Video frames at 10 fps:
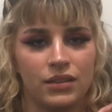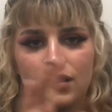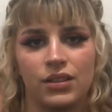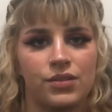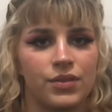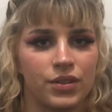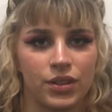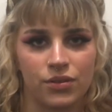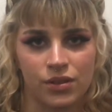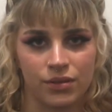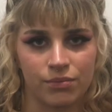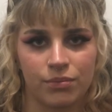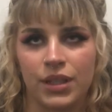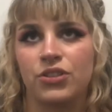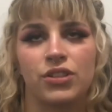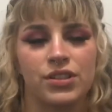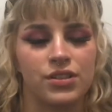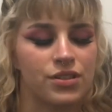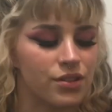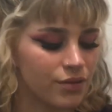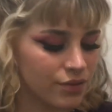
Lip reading: loads of other girls on Pinterest and stuff.